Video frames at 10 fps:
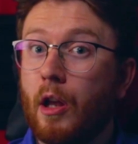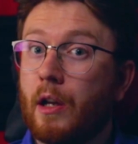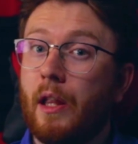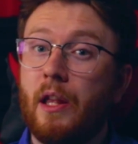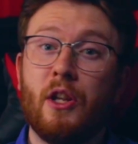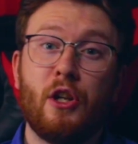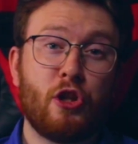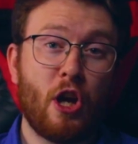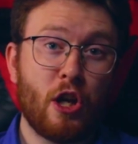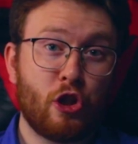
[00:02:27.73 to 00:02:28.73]
Luckily,
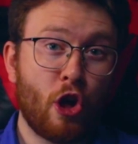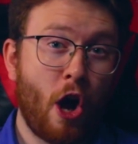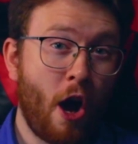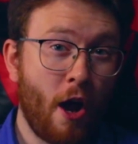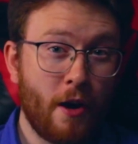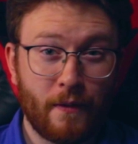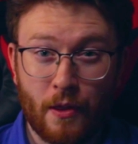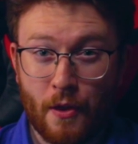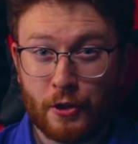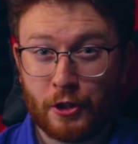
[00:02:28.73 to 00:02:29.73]
there's a ton of
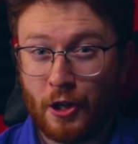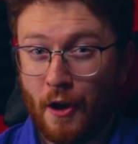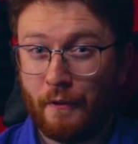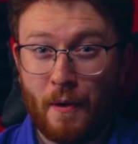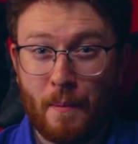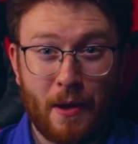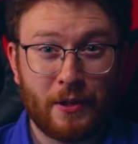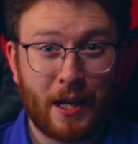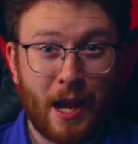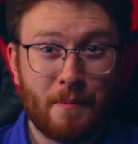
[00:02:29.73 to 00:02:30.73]
other stuff about
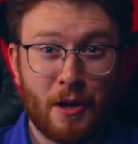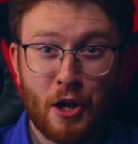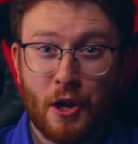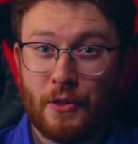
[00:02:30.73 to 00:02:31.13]
the game